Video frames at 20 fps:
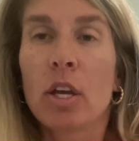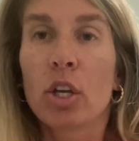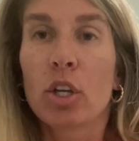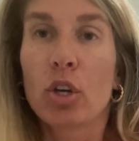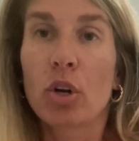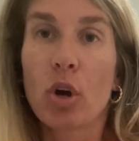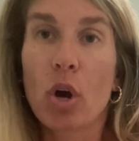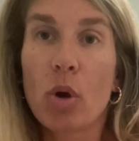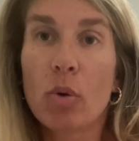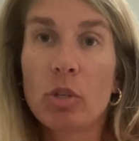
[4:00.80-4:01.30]

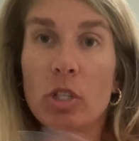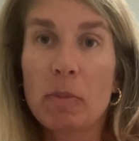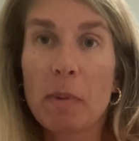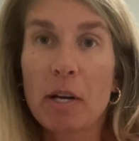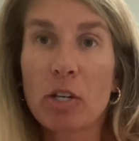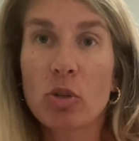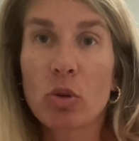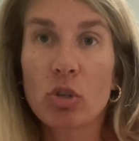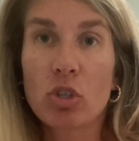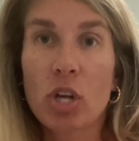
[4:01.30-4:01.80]
your own
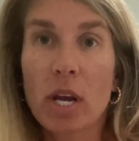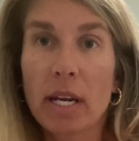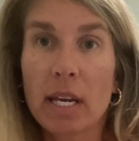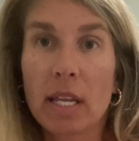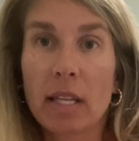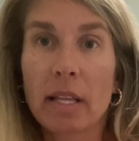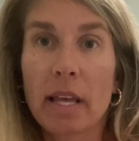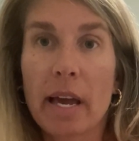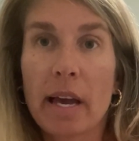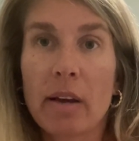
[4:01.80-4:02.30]
special
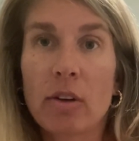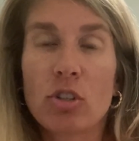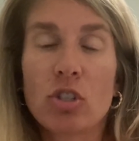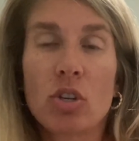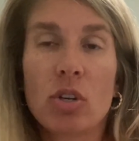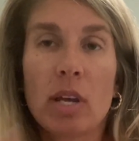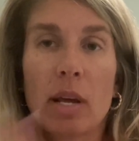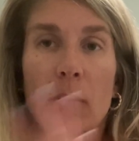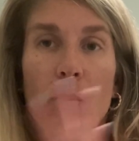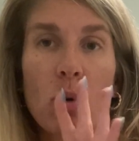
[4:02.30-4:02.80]
check-in lounge, so
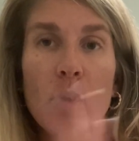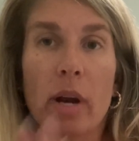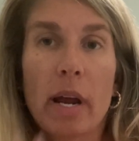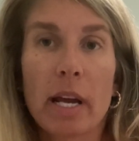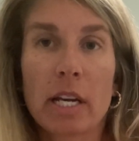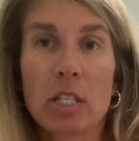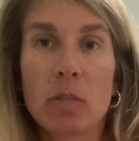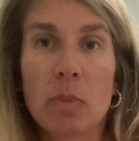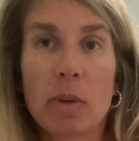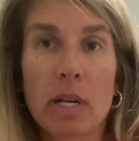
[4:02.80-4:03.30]
you get more
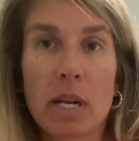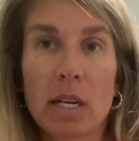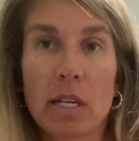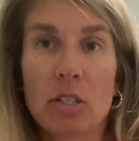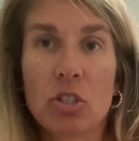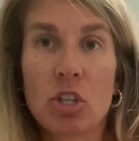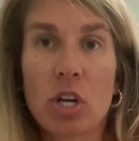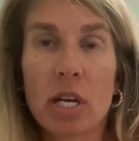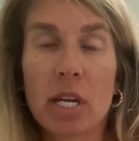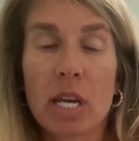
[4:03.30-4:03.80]

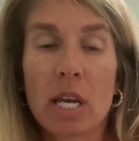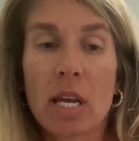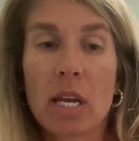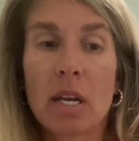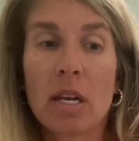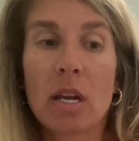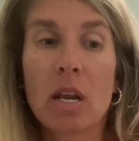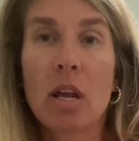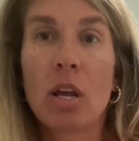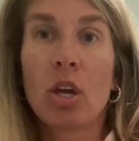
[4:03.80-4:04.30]
expedited
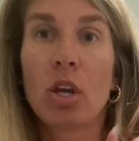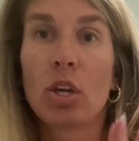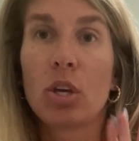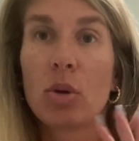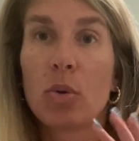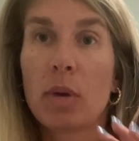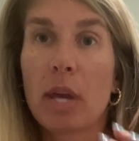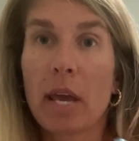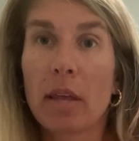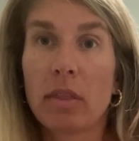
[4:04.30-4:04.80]
check-in.
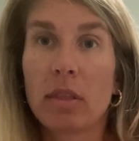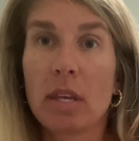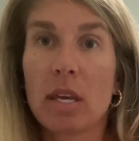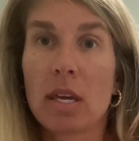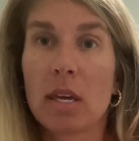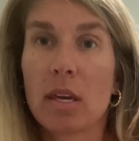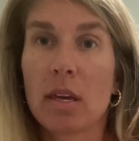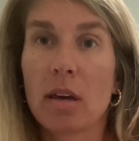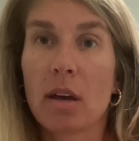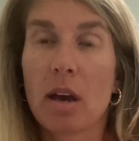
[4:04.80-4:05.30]
You get
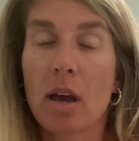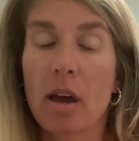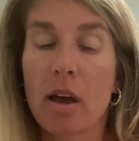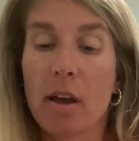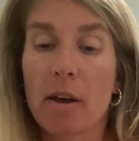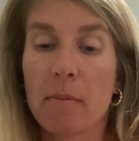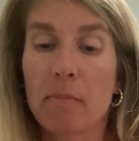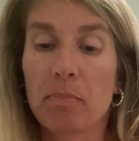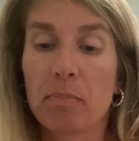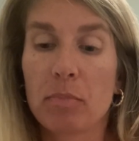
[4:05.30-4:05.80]
the
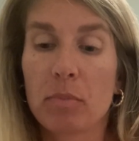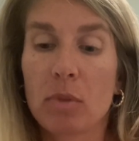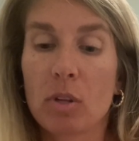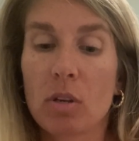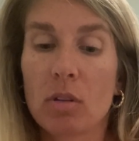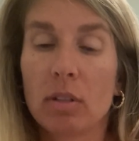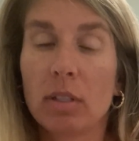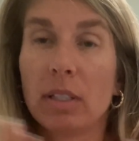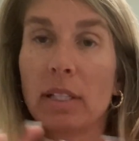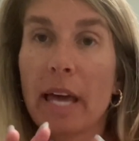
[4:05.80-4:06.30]

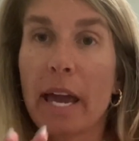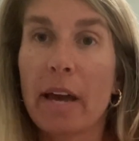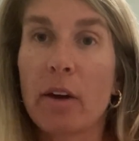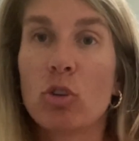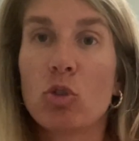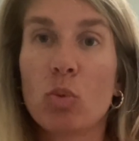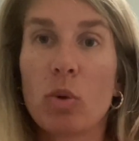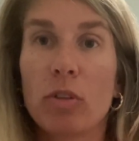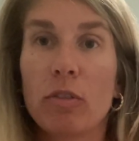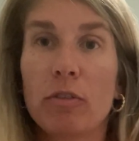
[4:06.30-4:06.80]

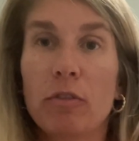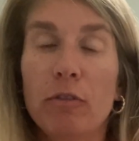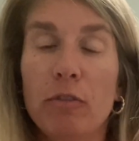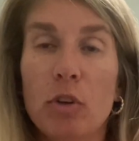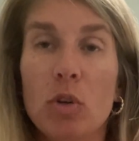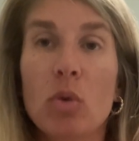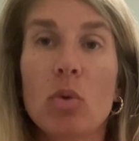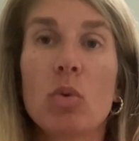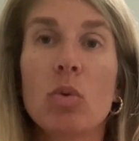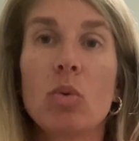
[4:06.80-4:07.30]
lounge with
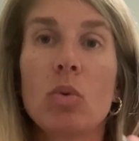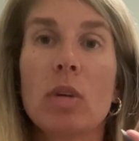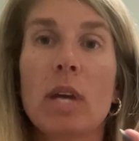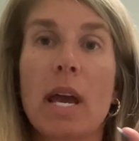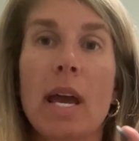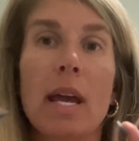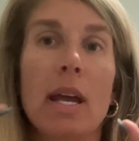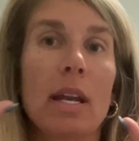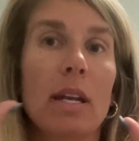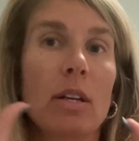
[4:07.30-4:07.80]
food
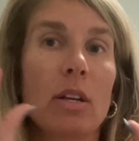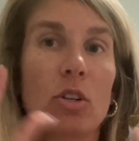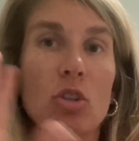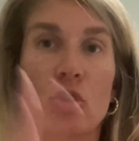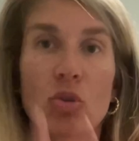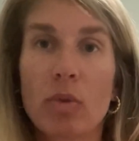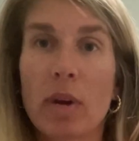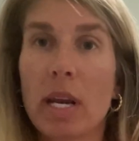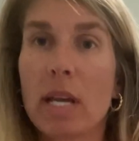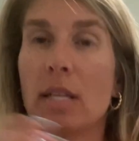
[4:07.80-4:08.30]
and
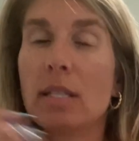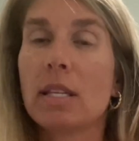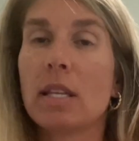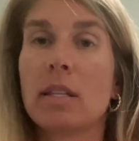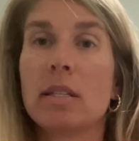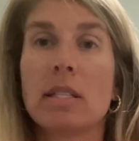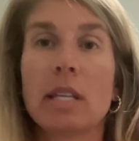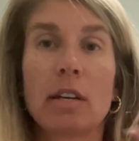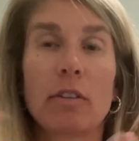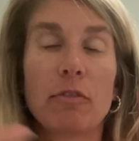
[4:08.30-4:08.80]
drinks, and
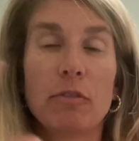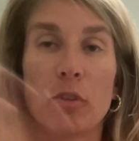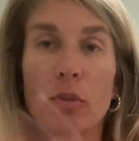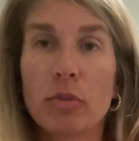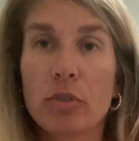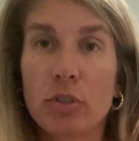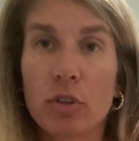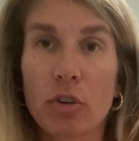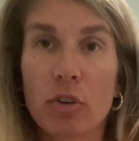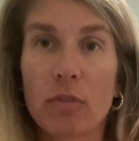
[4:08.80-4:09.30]
it's like full
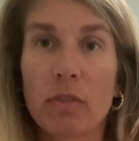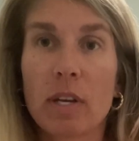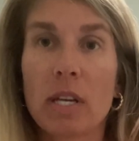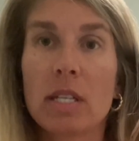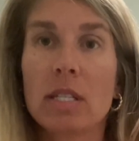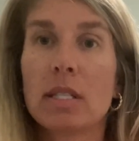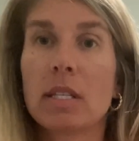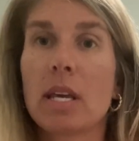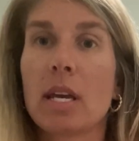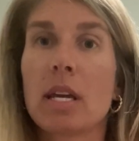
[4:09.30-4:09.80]

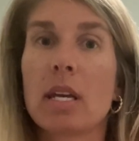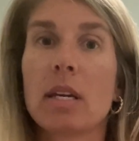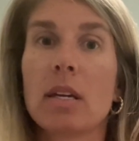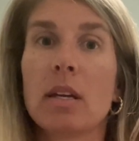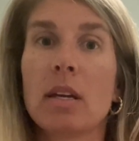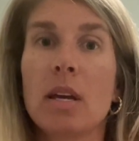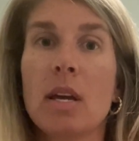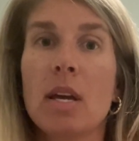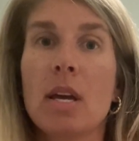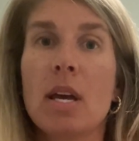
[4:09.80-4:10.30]
service. Like
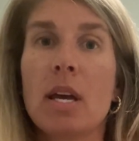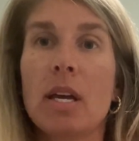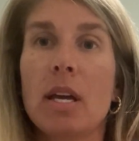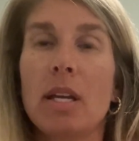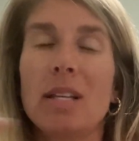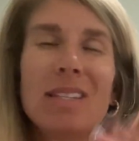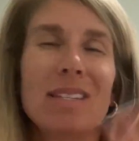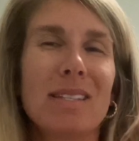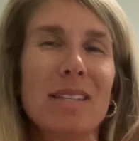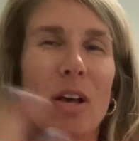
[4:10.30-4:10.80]

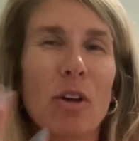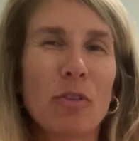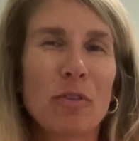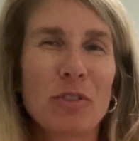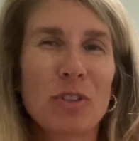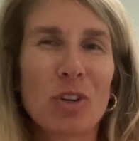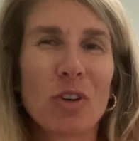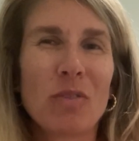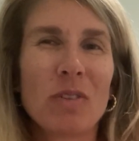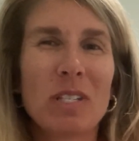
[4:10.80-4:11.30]
it's
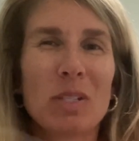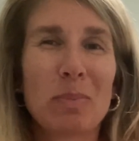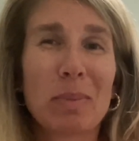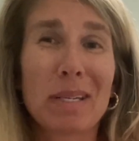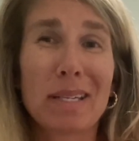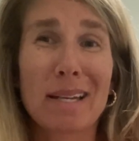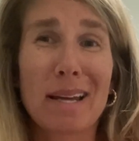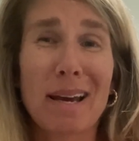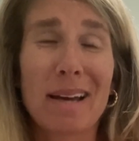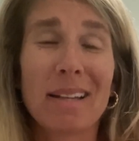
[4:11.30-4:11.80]
self-service,
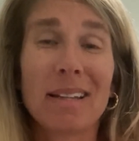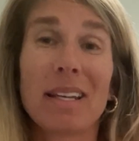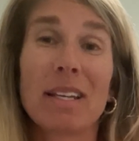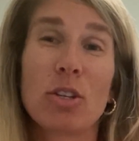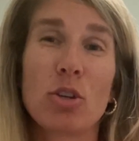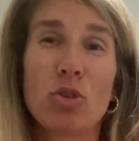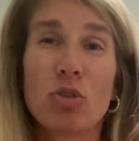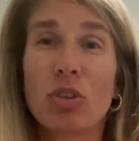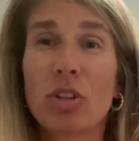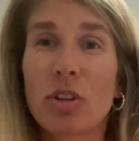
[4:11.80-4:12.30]
but not like
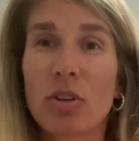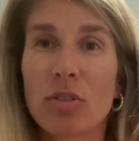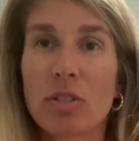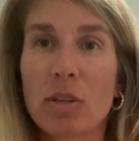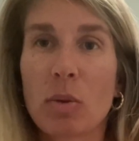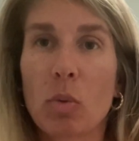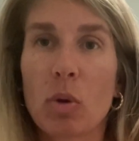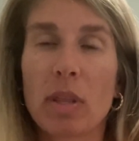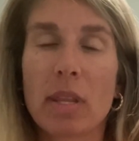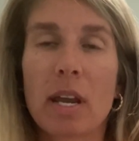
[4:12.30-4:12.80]
usually there's
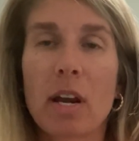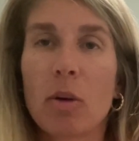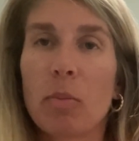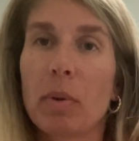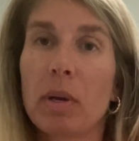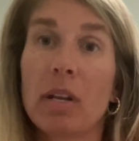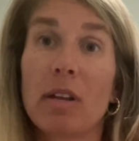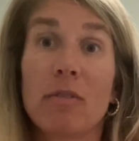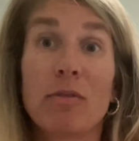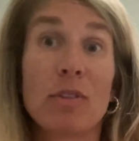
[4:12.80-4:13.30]
someone there.
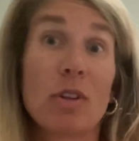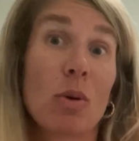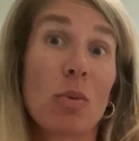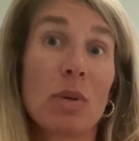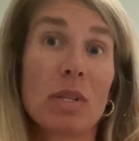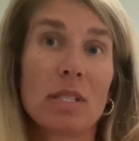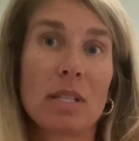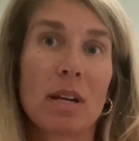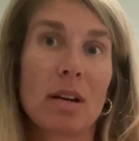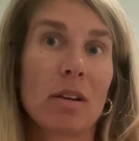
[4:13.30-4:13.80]
But if no
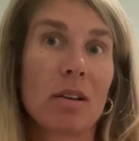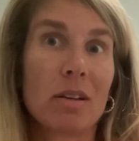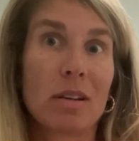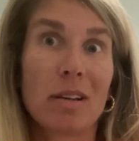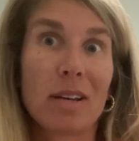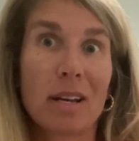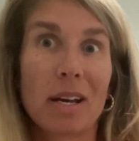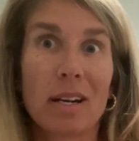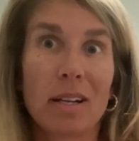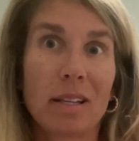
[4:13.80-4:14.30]
one's there, you can
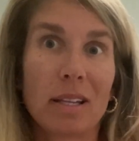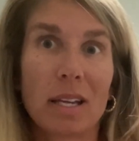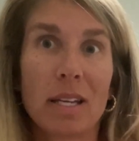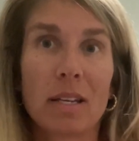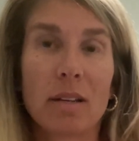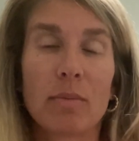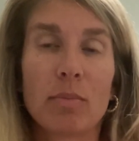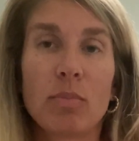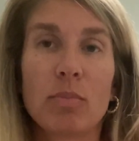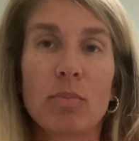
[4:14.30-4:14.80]
kind of
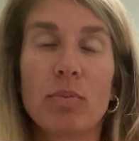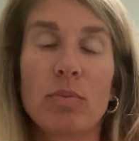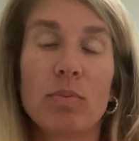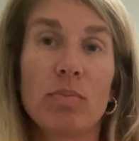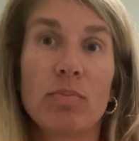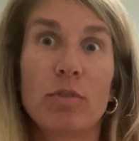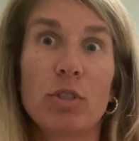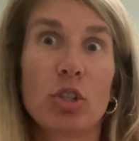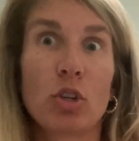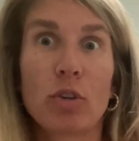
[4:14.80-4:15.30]
like
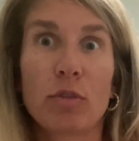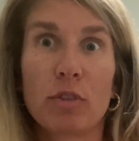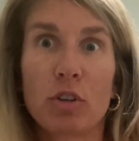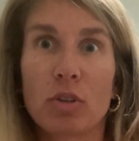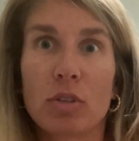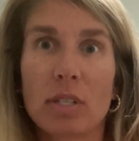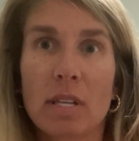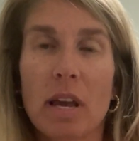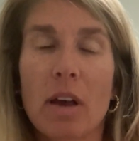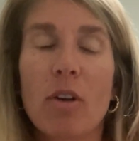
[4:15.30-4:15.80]
serve
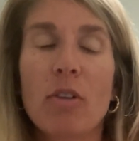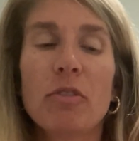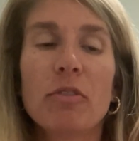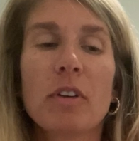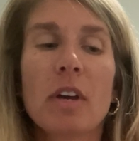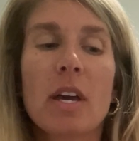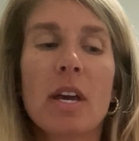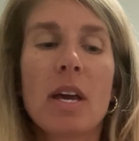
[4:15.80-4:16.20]
yourself.